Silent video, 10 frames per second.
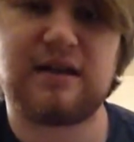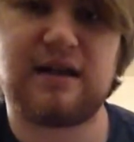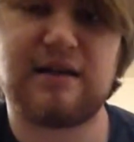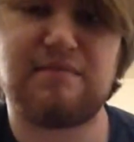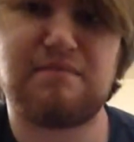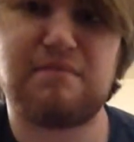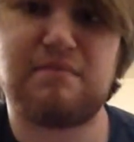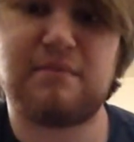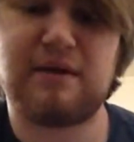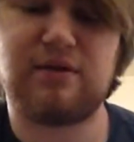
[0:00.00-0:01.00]

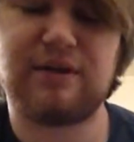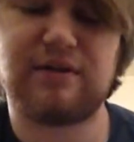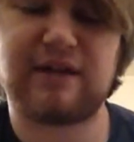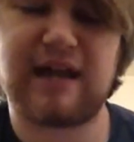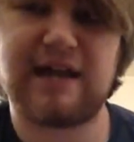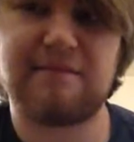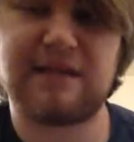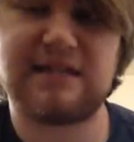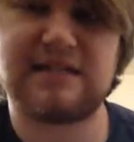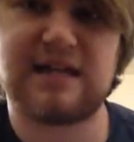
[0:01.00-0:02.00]
Metal Gear game
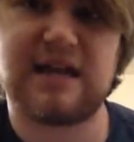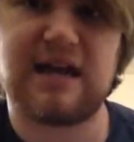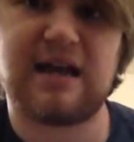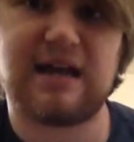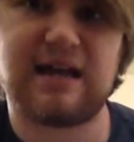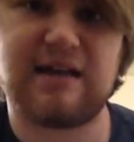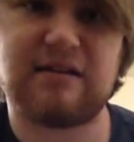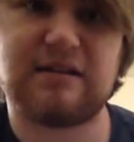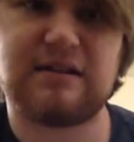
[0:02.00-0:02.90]
that's a